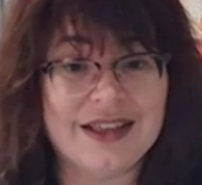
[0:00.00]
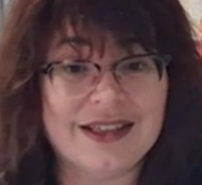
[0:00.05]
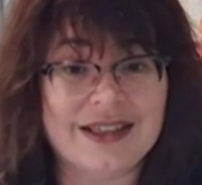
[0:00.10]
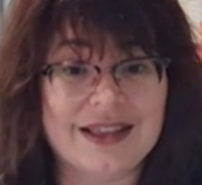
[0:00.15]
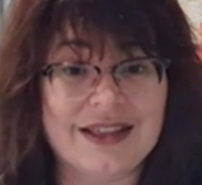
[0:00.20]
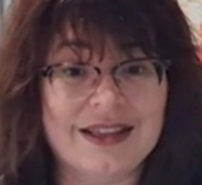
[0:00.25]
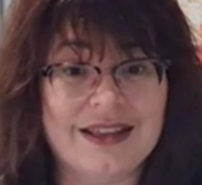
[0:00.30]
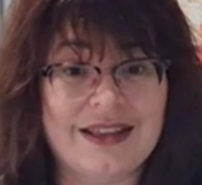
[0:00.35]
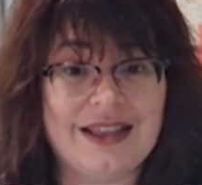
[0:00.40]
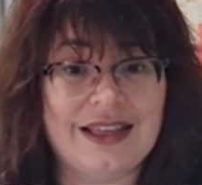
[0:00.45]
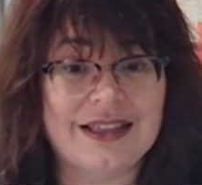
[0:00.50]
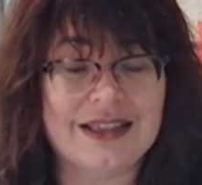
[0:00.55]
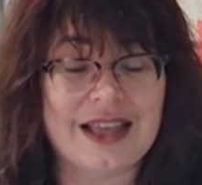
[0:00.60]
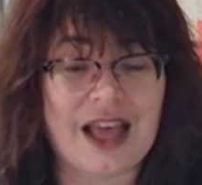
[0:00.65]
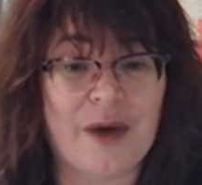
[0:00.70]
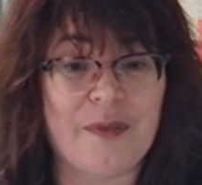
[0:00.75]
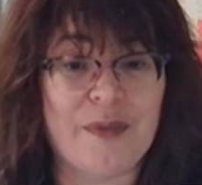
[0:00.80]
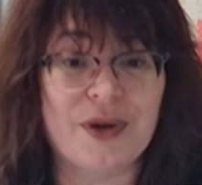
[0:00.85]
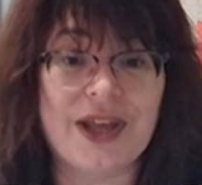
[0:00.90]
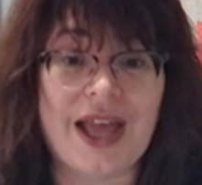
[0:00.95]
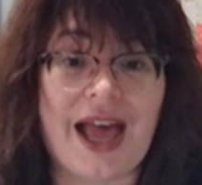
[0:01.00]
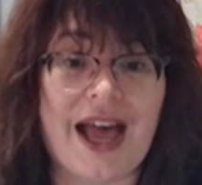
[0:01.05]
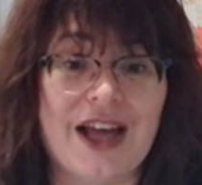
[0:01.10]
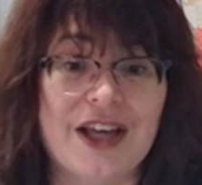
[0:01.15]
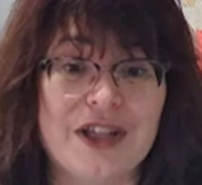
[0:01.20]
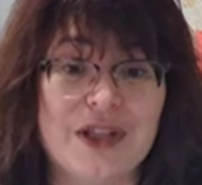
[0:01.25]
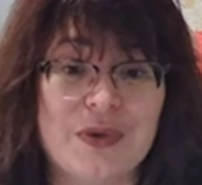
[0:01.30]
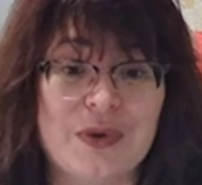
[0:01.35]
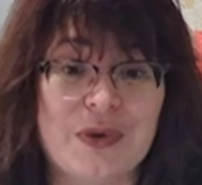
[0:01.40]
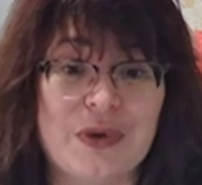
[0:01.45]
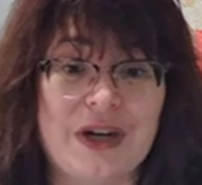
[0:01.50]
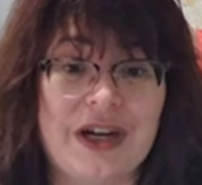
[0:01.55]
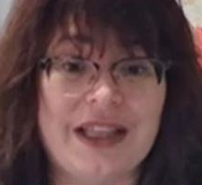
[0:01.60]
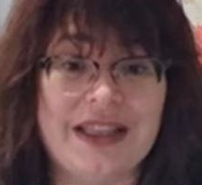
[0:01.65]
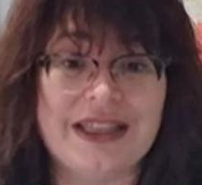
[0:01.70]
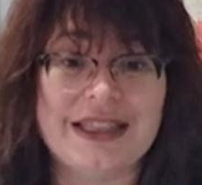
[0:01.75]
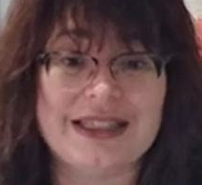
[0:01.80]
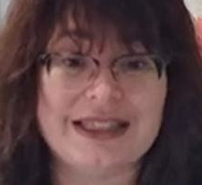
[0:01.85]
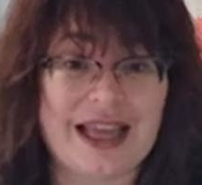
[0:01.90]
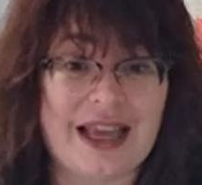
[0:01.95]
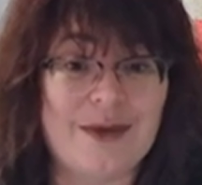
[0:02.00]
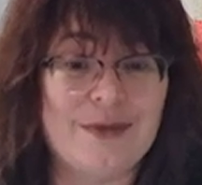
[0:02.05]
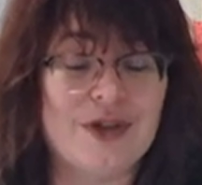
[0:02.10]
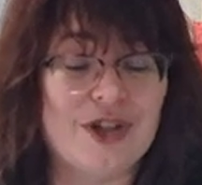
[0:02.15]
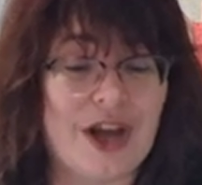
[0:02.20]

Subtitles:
these couple gals were in the same shop